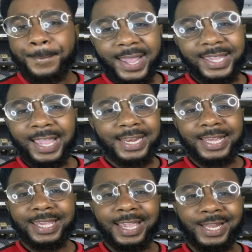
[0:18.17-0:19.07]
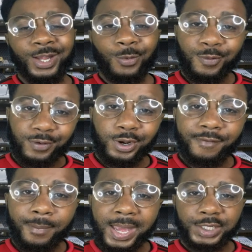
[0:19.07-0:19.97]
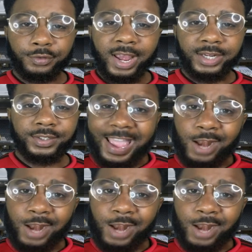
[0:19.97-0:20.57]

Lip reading: back at it again with another match reaction.